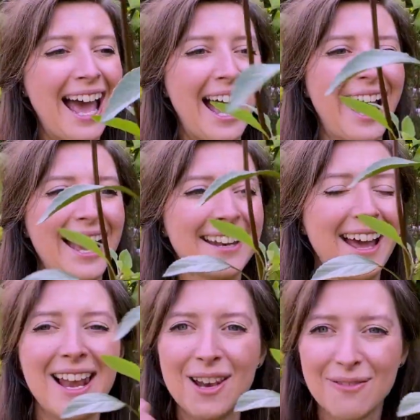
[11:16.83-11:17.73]
And
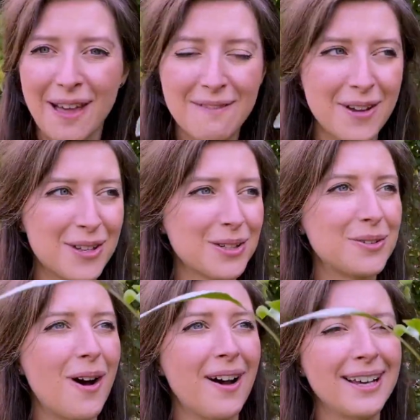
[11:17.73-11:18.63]
I love that vertical
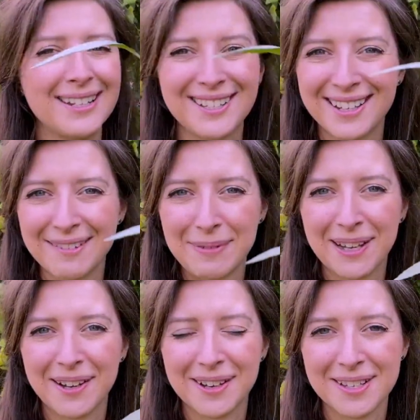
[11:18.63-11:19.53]
height
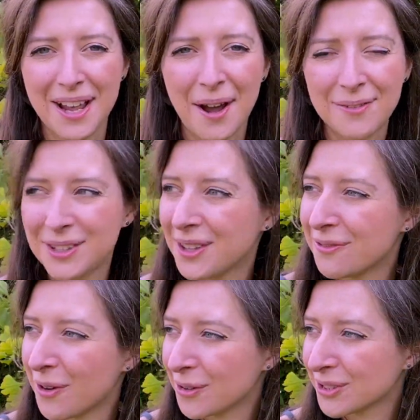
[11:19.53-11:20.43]
because after the
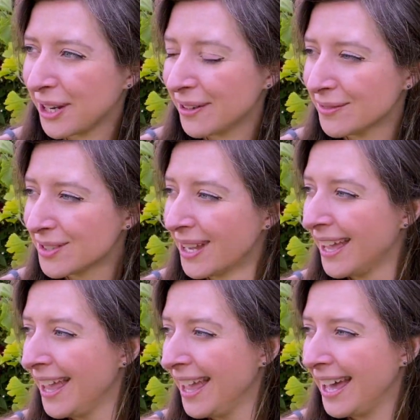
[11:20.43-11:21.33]
foxgloves
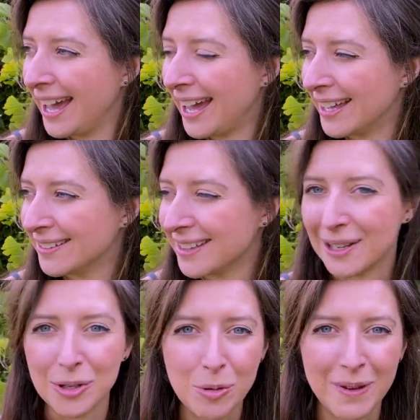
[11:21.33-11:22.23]
and the
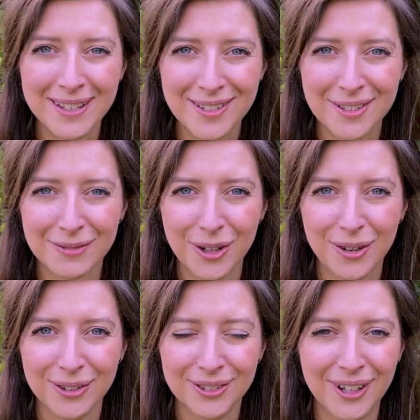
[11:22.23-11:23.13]
lupins have
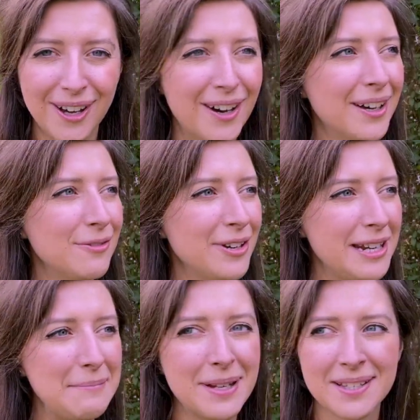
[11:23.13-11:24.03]
gone, I
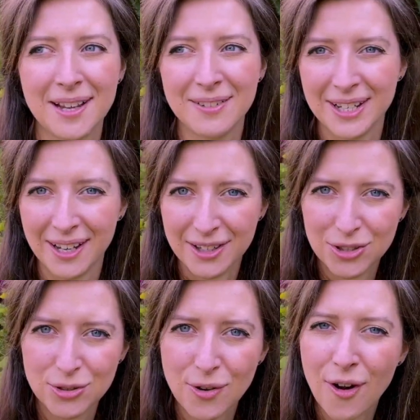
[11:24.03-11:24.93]
really miss having a
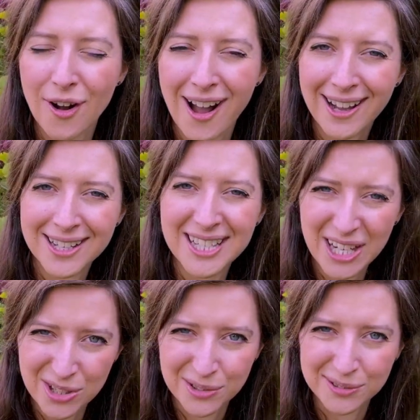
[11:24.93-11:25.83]
strong
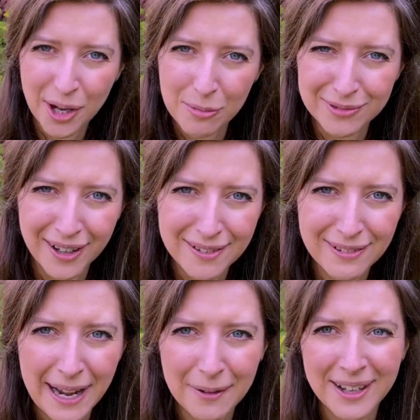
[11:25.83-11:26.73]
architectural upright
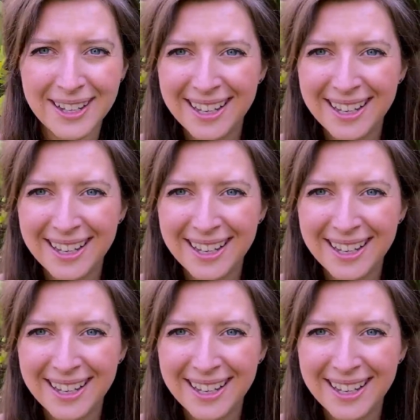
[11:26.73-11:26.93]
flower,